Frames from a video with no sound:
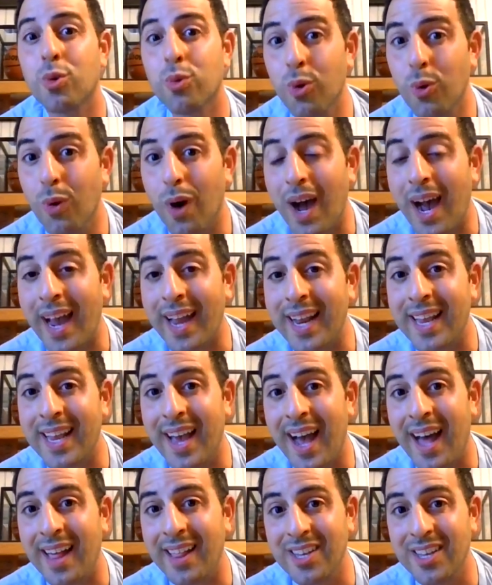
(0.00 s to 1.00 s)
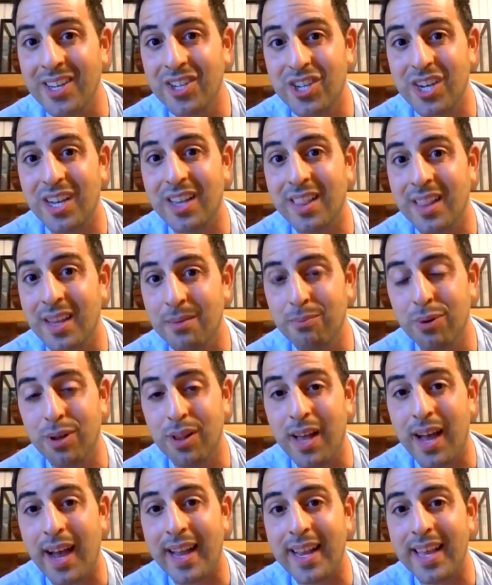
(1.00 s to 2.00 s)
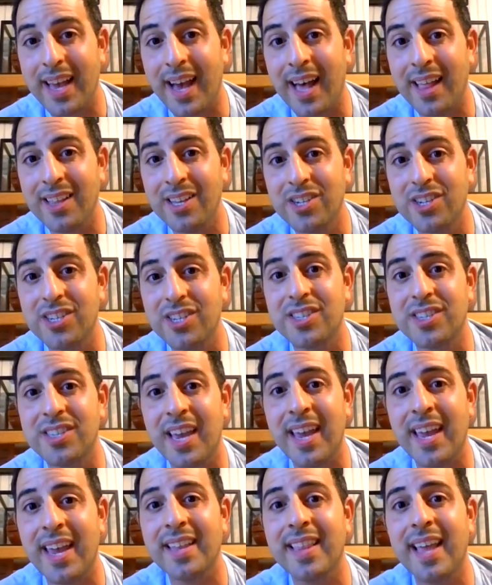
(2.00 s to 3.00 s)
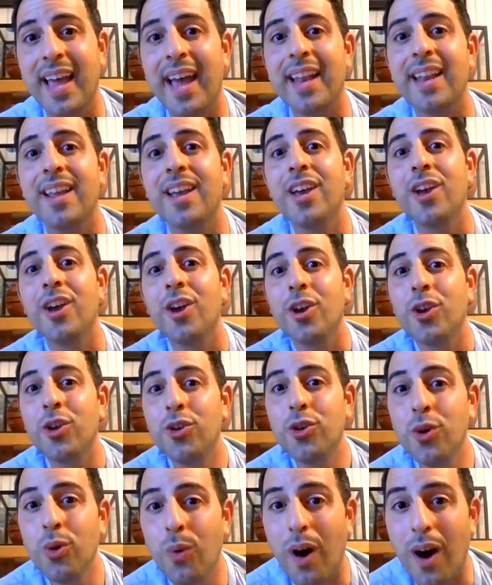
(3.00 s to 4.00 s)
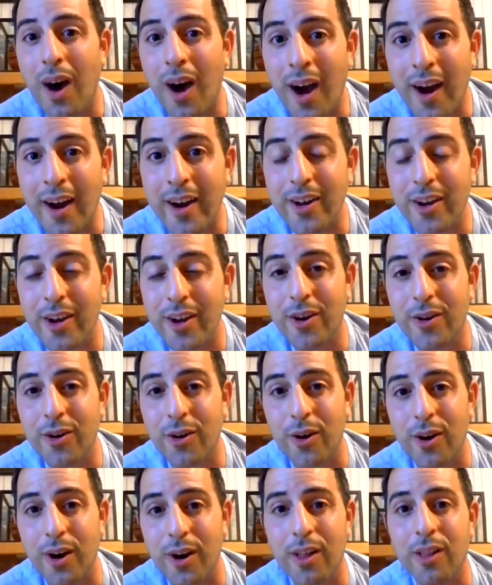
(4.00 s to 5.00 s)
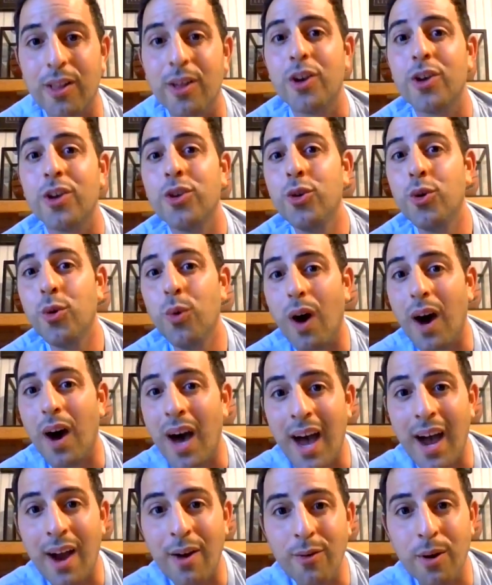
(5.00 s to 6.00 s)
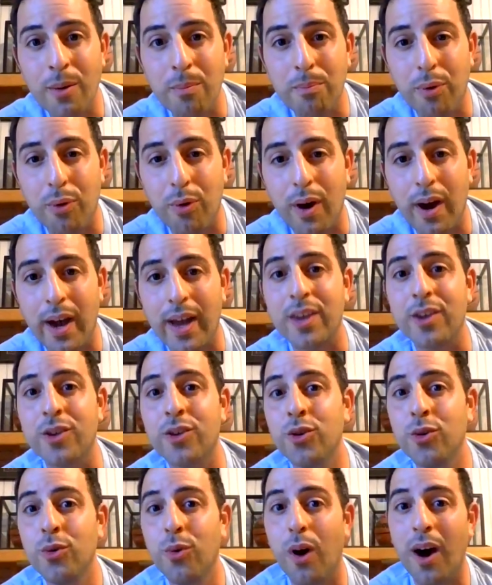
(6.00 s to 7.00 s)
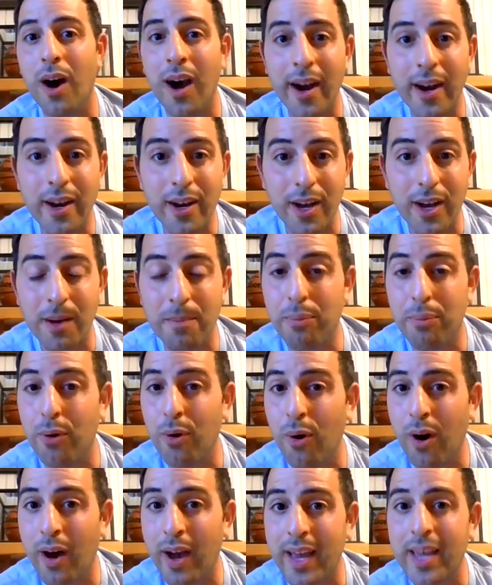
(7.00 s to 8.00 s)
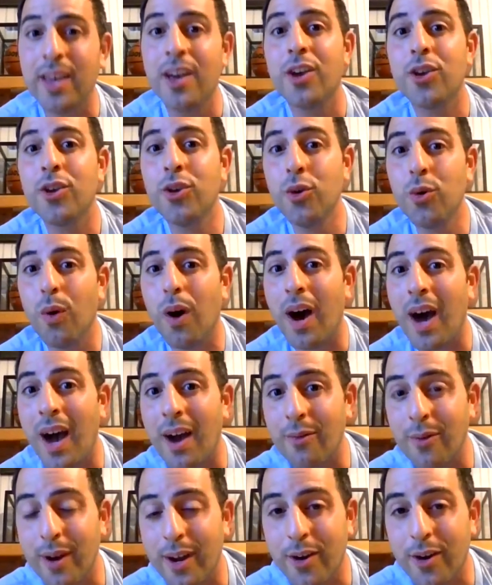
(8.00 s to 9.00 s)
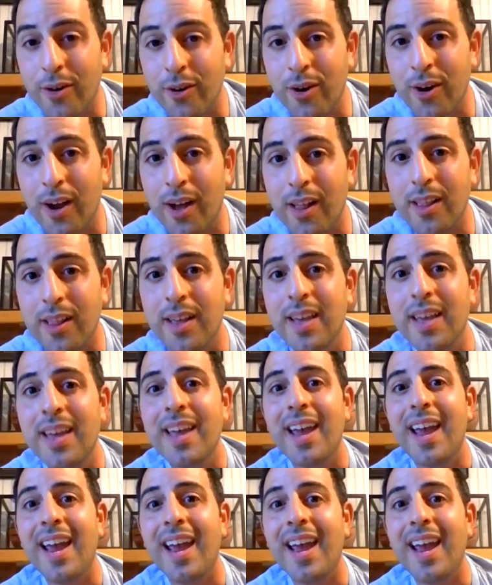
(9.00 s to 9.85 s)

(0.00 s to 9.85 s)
through ideology, liberal ideology, saying that you aren't a girl, you are a boy, you aren't a boy, you are a girl.